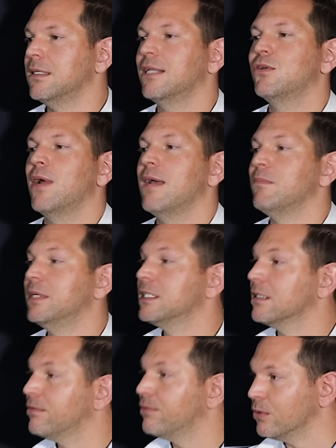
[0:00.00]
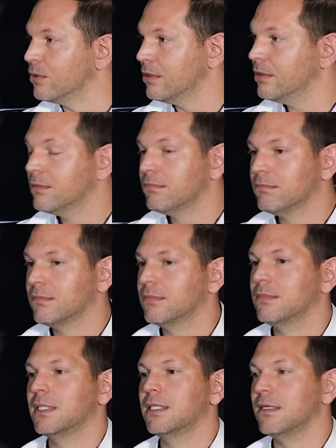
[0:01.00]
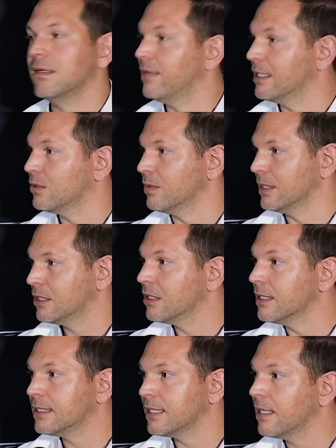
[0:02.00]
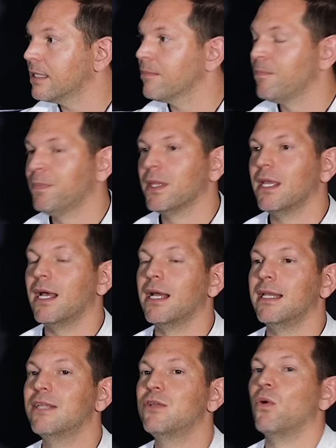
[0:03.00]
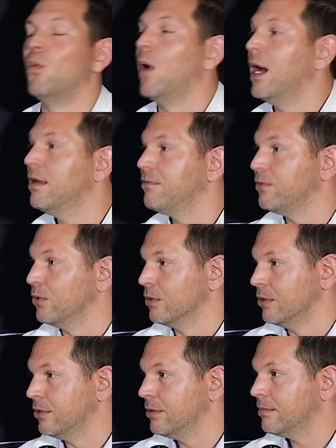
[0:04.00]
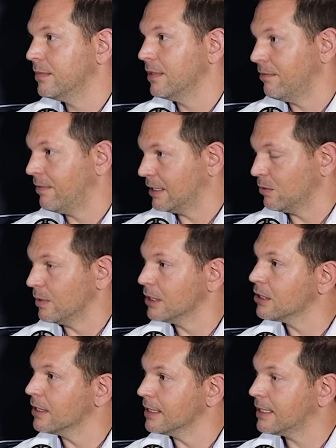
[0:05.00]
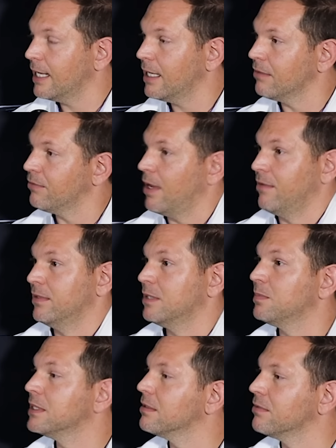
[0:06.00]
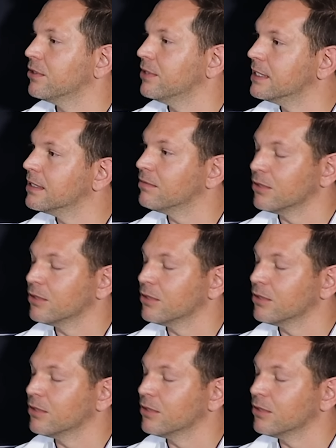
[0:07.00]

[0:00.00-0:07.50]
Let your ambition fuel you, if that's what it's going to take. Let your why fuel you, if that's what it's going to take, if you have a specific reason.